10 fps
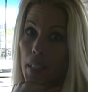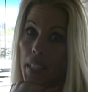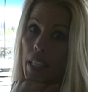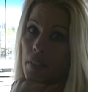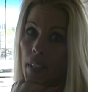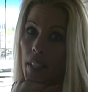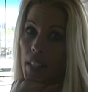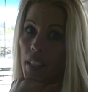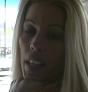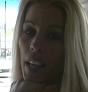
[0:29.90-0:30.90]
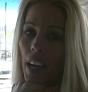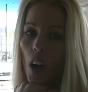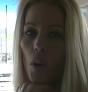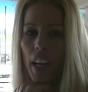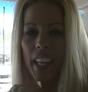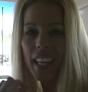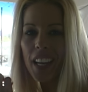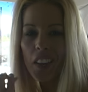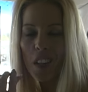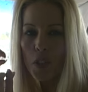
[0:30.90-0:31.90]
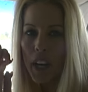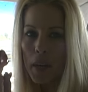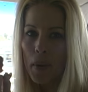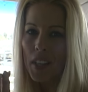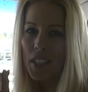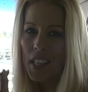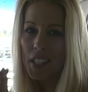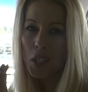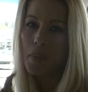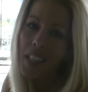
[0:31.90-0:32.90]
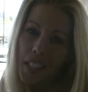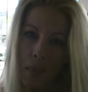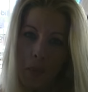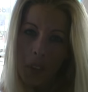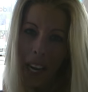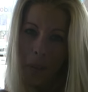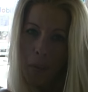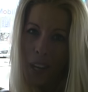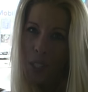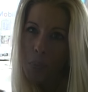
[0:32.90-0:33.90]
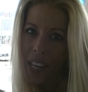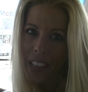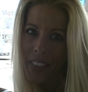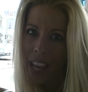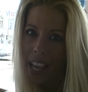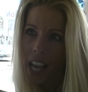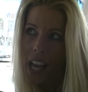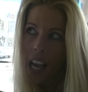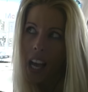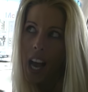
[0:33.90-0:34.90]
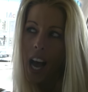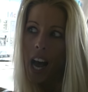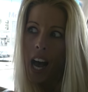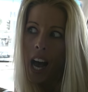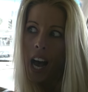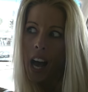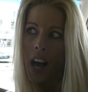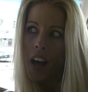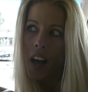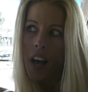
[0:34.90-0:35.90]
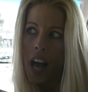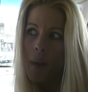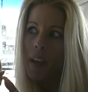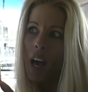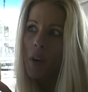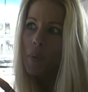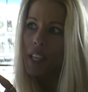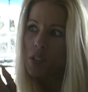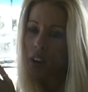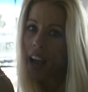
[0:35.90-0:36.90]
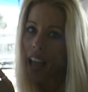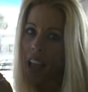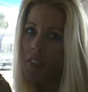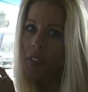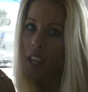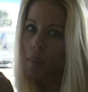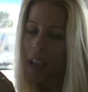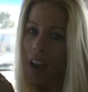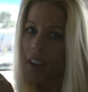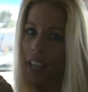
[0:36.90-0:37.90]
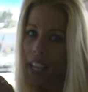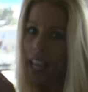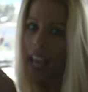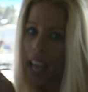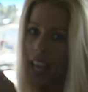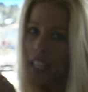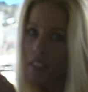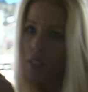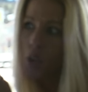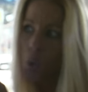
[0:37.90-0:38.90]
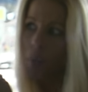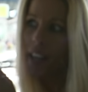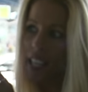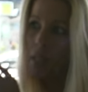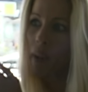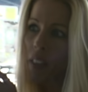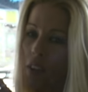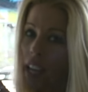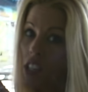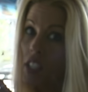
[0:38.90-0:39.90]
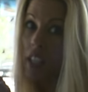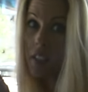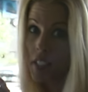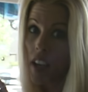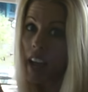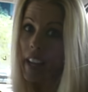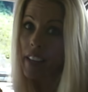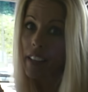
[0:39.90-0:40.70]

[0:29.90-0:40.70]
Stevens. Oh, and I can get a little trademark sign too, because I'm trademarked. What do you think? How about we drive, think about it, and when I get to my location, I'll decide